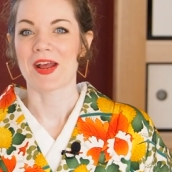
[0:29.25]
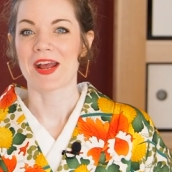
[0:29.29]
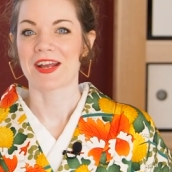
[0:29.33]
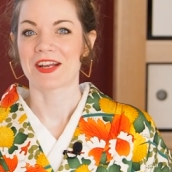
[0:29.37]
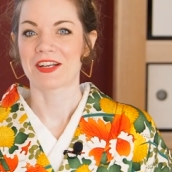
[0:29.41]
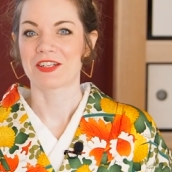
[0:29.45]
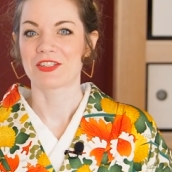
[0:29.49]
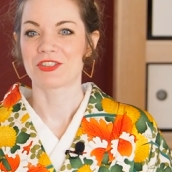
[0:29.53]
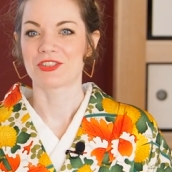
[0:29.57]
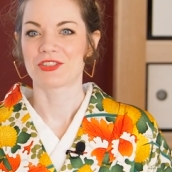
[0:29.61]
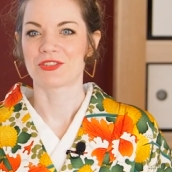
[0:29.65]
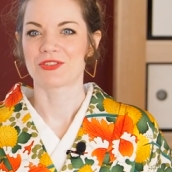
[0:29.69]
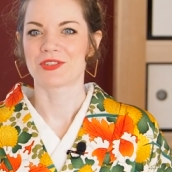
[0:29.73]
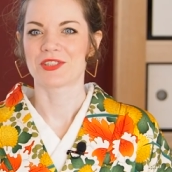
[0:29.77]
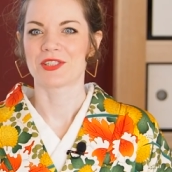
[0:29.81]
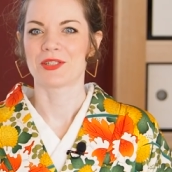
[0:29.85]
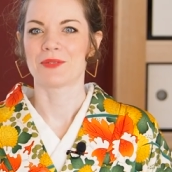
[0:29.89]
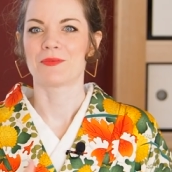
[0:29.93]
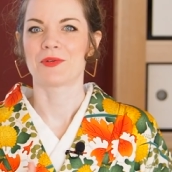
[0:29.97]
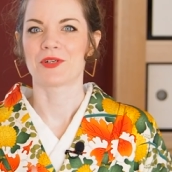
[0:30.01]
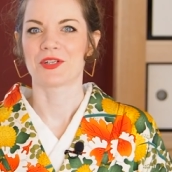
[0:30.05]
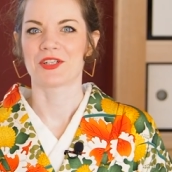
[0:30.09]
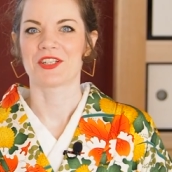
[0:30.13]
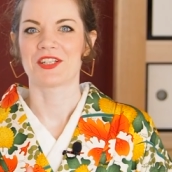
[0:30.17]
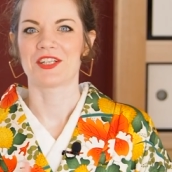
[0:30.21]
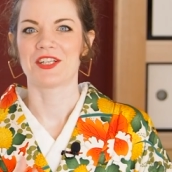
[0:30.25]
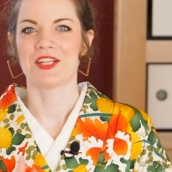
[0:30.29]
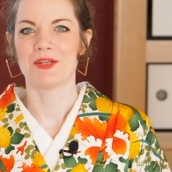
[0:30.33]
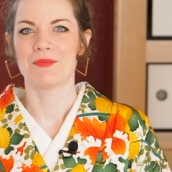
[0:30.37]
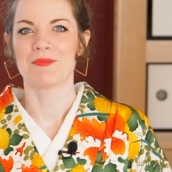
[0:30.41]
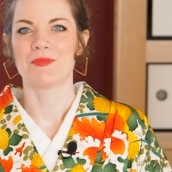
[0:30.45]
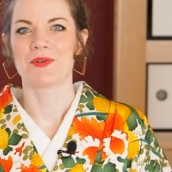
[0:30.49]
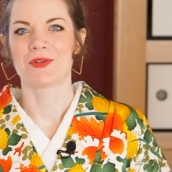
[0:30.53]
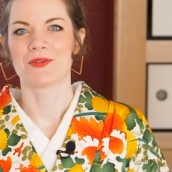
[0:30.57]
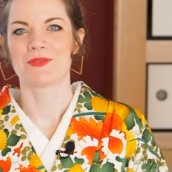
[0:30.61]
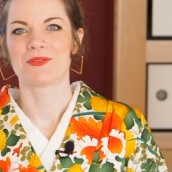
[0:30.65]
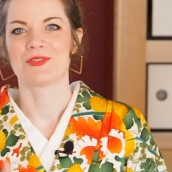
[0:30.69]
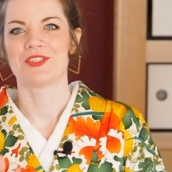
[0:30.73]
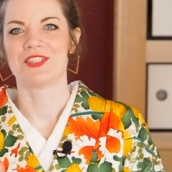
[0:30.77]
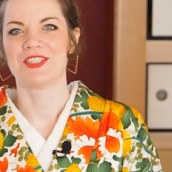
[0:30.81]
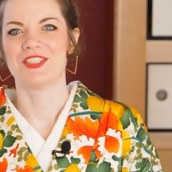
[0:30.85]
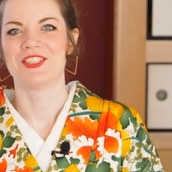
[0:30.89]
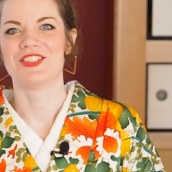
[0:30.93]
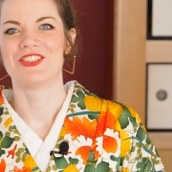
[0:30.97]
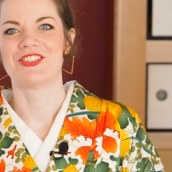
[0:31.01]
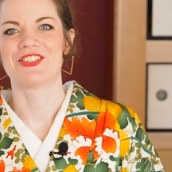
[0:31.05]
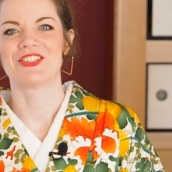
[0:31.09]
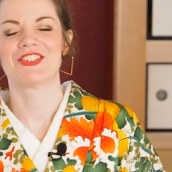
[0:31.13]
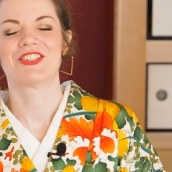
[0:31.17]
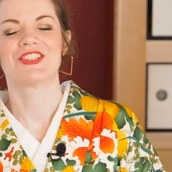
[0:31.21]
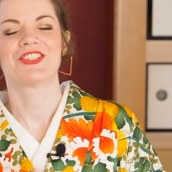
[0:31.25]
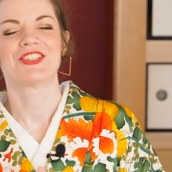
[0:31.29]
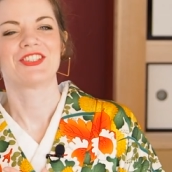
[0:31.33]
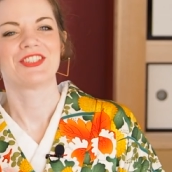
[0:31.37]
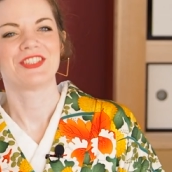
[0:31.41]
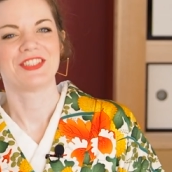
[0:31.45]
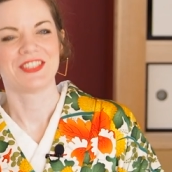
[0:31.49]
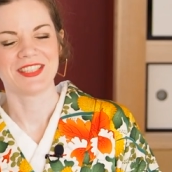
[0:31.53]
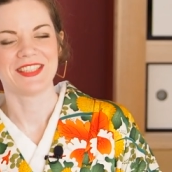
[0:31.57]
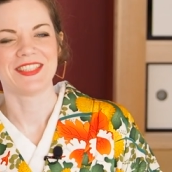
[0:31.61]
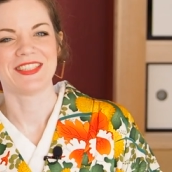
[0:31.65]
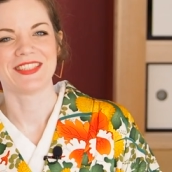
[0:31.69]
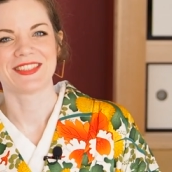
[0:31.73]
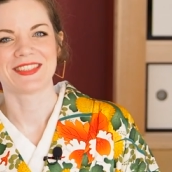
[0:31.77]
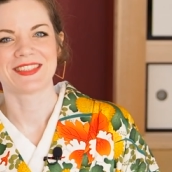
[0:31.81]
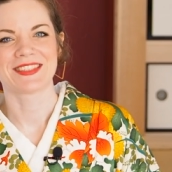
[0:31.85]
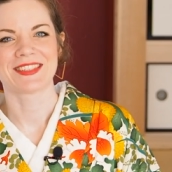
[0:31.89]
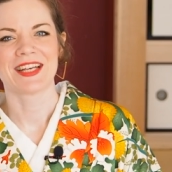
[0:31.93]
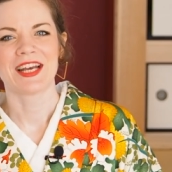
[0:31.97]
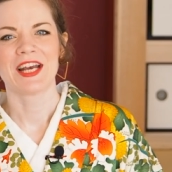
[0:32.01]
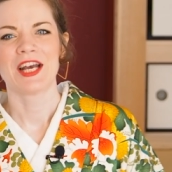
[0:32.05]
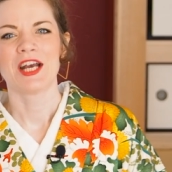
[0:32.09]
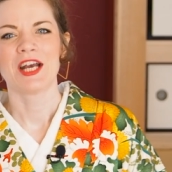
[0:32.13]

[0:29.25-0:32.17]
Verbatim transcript: actually what a kimono teacher needs.